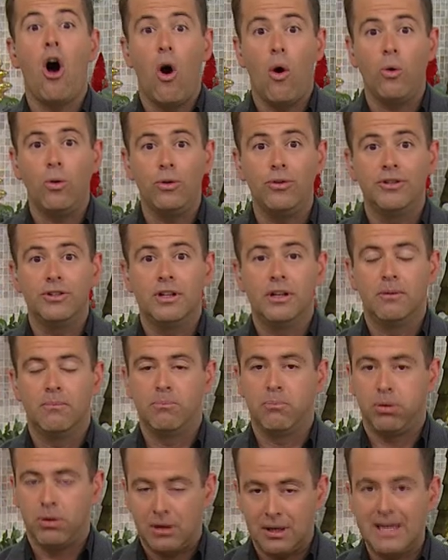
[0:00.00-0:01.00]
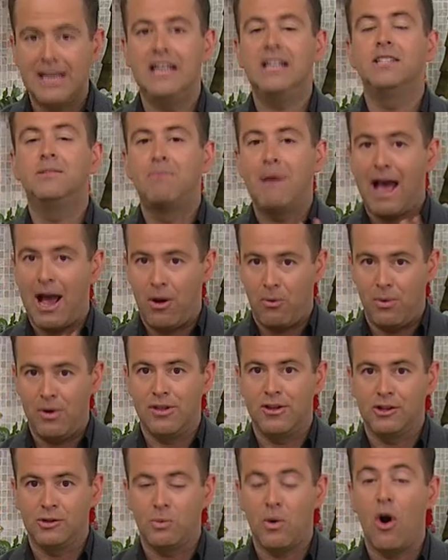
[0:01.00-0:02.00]
hold, please bear
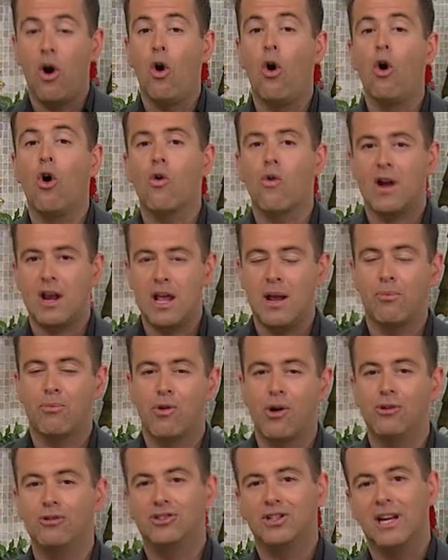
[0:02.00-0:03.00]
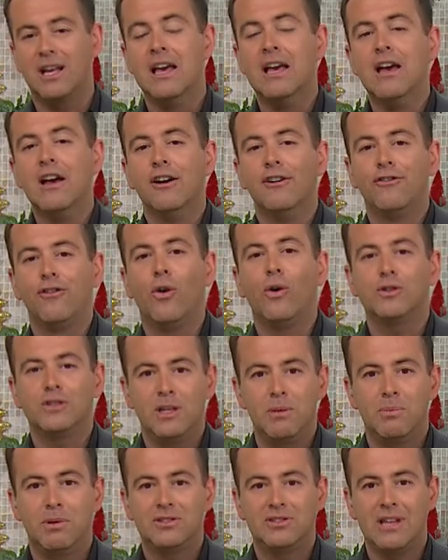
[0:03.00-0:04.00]
with us. We're already approaching
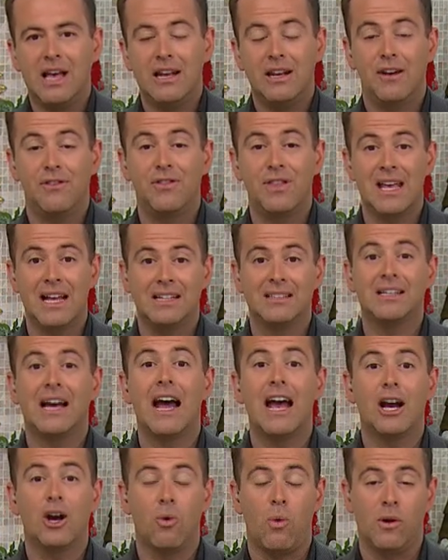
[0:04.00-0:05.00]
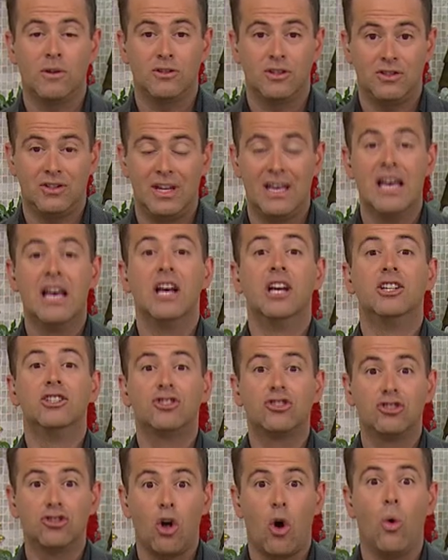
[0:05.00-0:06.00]
40% of the entire quantity
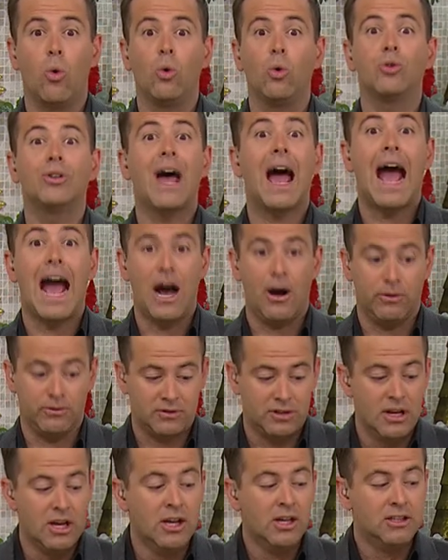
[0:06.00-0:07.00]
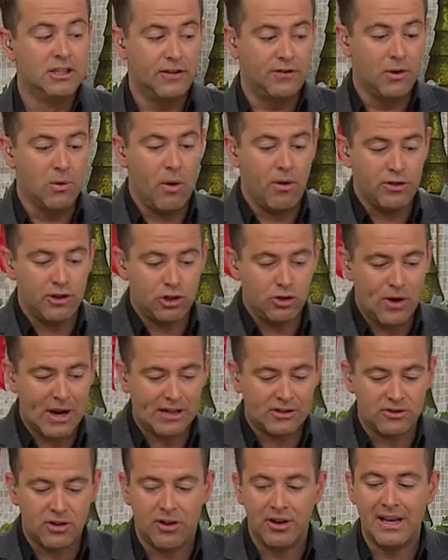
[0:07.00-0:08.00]
sold out. So if you want the
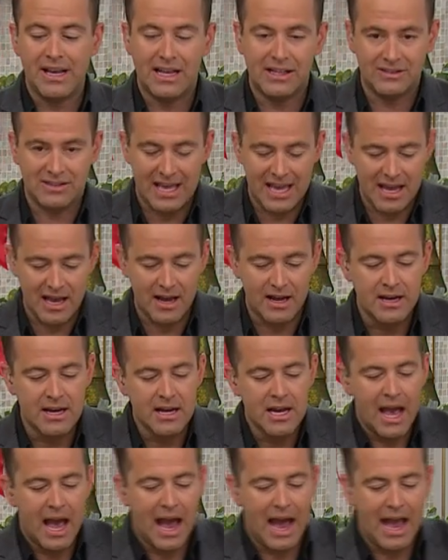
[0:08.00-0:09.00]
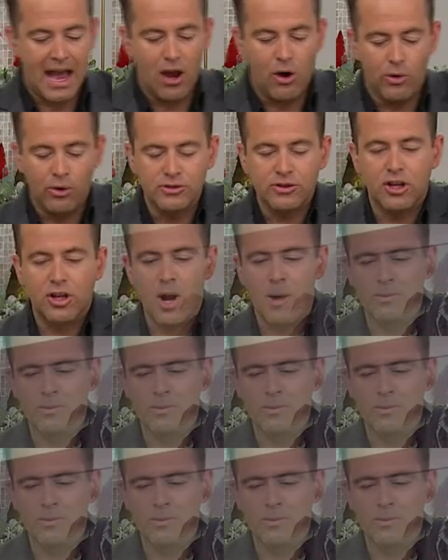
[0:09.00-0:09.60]
Trexonic, it's here. Uh, it also